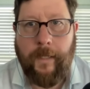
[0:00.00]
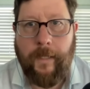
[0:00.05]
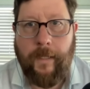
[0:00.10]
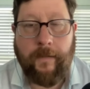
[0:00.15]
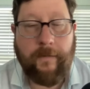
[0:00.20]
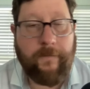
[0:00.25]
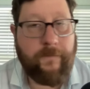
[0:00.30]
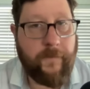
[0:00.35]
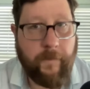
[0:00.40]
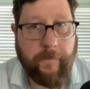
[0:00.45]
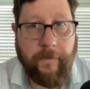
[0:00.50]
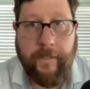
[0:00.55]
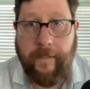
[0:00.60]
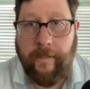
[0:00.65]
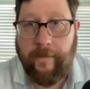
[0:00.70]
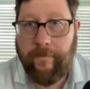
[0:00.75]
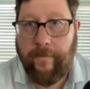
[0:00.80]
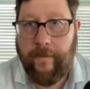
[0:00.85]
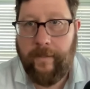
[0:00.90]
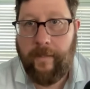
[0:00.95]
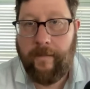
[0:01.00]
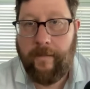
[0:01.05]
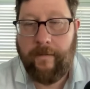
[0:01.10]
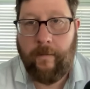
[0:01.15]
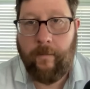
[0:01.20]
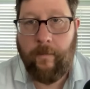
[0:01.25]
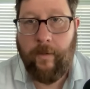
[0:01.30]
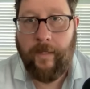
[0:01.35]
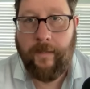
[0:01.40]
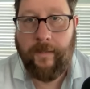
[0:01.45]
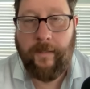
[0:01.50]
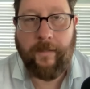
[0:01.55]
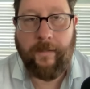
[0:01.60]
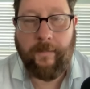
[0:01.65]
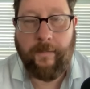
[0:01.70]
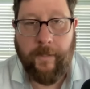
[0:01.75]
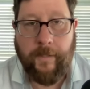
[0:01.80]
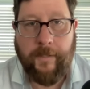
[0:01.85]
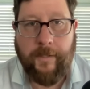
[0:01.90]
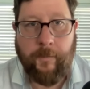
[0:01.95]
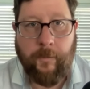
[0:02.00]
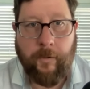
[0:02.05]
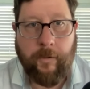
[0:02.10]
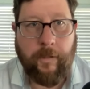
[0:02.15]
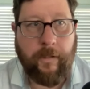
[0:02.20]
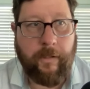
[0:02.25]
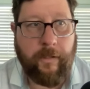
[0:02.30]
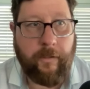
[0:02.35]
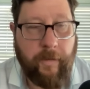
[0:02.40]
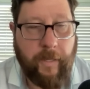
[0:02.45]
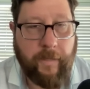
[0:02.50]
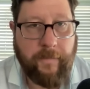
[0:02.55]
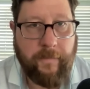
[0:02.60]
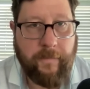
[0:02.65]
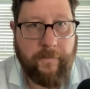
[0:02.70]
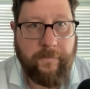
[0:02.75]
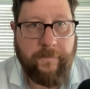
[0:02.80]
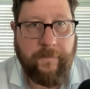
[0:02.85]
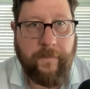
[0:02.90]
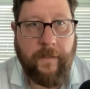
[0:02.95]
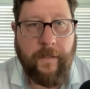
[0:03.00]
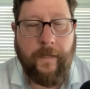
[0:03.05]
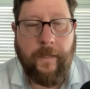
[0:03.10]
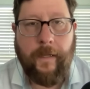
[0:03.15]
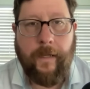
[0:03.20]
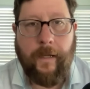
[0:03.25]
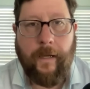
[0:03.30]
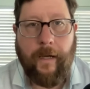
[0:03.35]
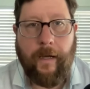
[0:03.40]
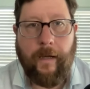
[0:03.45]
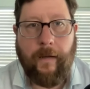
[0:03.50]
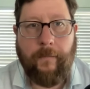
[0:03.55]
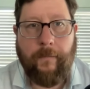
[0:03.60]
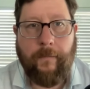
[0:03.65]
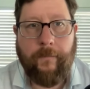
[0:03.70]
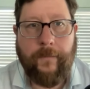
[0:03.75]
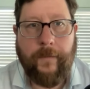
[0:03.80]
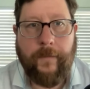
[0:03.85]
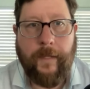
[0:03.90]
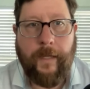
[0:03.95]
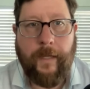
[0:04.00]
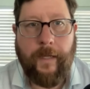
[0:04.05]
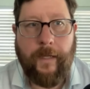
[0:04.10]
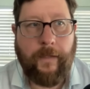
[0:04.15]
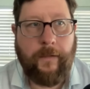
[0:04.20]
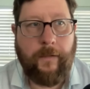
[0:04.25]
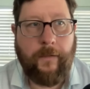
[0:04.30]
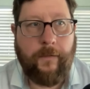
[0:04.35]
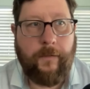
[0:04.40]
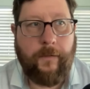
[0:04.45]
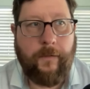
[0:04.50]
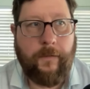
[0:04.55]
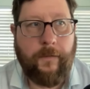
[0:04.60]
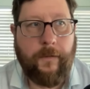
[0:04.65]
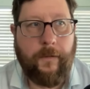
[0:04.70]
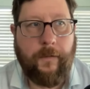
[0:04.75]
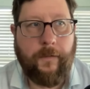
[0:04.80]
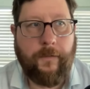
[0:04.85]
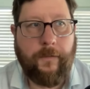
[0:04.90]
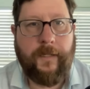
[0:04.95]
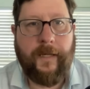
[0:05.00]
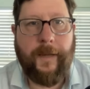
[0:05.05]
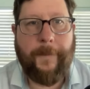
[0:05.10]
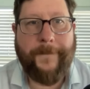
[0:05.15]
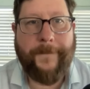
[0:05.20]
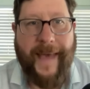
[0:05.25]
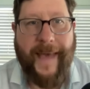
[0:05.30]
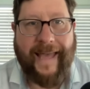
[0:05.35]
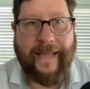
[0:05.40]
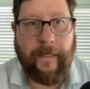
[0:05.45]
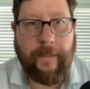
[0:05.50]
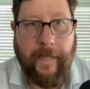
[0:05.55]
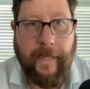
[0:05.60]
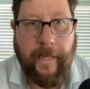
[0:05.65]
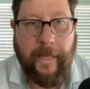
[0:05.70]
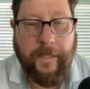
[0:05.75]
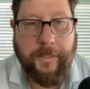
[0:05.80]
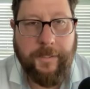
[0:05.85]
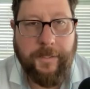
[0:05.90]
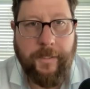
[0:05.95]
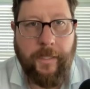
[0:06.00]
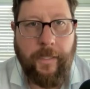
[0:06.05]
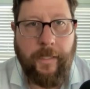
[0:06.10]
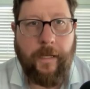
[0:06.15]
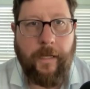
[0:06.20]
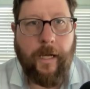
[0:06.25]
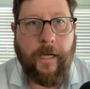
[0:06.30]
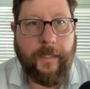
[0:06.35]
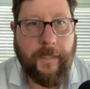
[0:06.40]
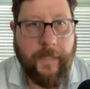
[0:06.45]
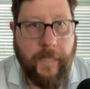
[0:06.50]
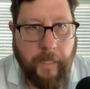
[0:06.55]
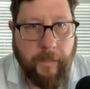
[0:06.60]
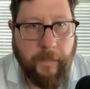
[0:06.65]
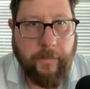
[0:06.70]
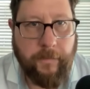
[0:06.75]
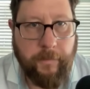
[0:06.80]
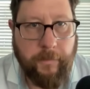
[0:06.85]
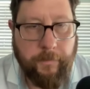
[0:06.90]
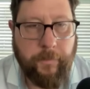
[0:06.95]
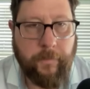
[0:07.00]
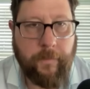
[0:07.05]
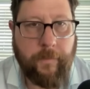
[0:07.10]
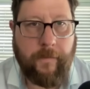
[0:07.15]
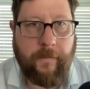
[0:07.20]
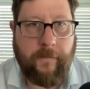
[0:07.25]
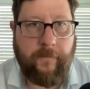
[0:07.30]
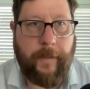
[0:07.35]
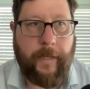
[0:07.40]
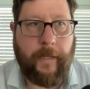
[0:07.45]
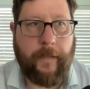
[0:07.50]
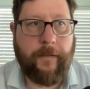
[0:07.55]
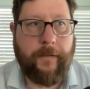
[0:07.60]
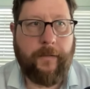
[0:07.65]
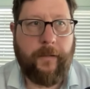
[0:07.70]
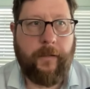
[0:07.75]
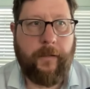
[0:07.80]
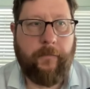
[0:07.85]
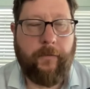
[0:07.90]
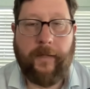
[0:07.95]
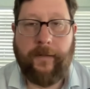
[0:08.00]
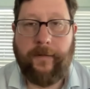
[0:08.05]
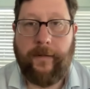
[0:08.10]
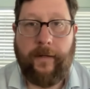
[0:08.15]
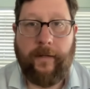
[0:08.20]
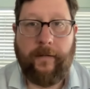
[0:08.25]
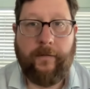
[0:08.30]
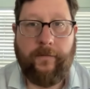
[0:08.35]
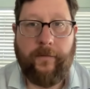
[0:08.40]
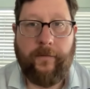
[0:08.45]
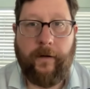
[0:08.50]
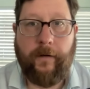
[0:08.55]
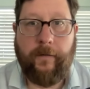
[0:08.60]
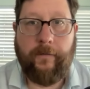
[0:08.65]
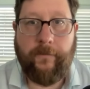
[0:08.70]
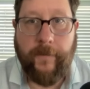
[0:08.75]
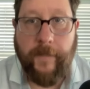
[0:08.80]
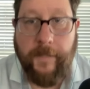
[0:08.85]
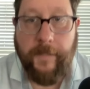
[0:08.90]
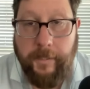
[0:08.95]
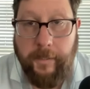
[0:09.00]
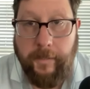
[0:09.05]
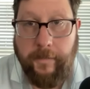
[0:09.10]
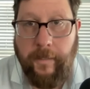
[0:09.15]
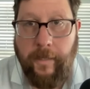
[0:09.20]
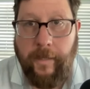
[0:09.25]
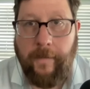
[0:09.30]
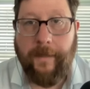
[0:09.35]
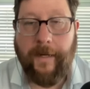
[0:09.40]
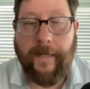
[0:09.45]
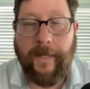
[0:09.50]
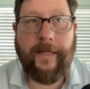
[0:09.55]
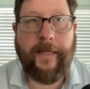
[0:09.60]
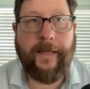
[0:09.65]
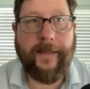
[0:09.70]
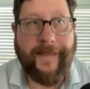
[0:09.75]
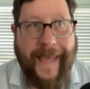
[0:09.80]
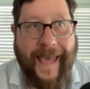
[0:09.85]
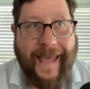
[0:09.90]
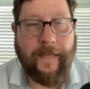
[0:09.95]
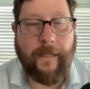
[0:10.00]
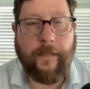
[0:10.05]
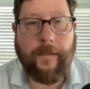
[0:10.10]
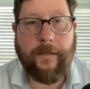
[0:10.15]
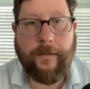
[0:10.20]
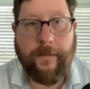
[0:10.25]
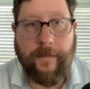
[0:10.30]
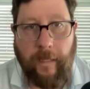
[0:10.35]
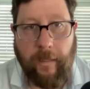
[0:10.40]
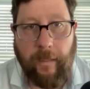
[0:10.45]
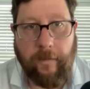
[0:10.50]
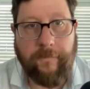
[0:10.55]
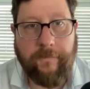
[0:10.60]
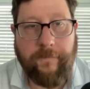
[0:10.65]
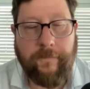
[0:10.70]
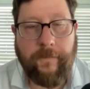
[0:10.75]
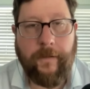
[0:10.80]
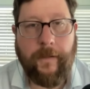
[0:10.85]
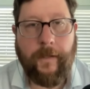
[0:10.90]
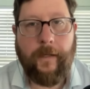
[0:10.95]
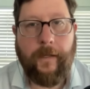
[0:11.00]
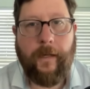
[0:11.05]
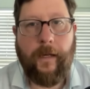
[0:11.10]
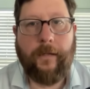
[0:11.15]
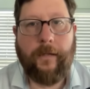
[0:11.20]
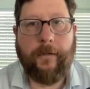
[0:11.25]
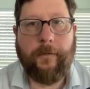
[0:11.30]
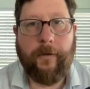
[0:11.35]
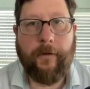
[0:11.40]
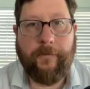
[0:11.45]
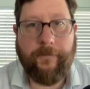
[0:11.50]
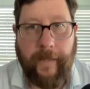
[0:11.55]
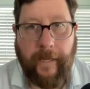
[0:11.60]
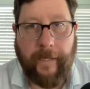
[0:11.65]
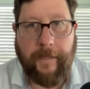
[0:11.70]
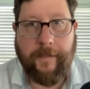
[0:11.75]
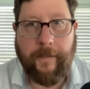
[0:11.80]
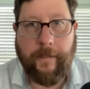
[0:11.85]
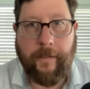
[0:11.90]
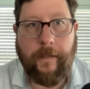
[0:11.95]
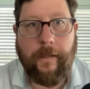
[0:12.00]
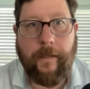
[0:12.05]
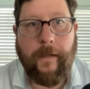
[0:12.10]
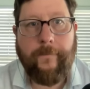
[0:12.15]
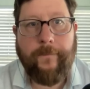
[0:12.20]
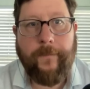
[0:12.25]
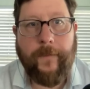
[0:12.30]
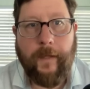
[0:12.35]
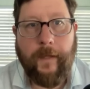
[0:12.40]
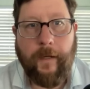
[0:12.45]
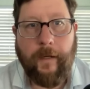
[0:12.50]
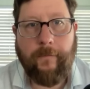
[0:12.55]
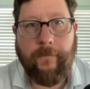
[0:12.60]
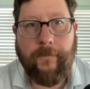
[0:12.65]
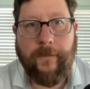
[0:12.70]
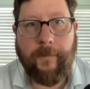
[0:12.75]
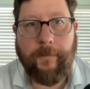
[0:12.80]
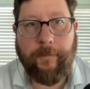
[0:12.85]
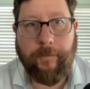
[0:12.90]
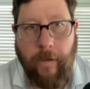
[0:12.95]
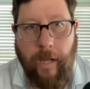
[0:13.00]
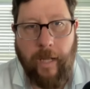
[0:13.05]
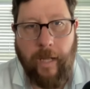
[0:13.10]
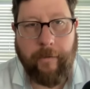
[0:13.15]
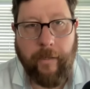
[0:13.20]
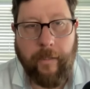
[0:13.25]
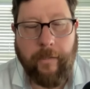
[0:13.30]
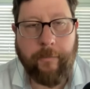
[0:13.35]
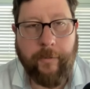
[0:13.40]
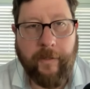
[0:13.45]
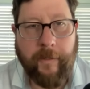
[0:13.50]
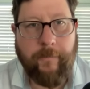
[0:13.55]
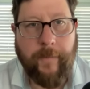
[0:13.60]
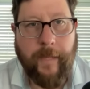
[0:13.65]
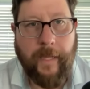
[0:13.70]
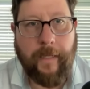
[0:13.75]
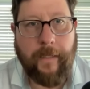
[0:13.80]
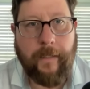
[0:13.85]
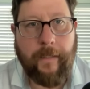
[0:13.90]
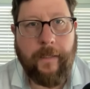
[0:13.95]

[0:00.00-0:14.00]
is very different. In some ways, it's much more aggressive. You see a backlash against supporters of Palestinian rights that is very vicious. But I think that itself is a reflection of the progress we've made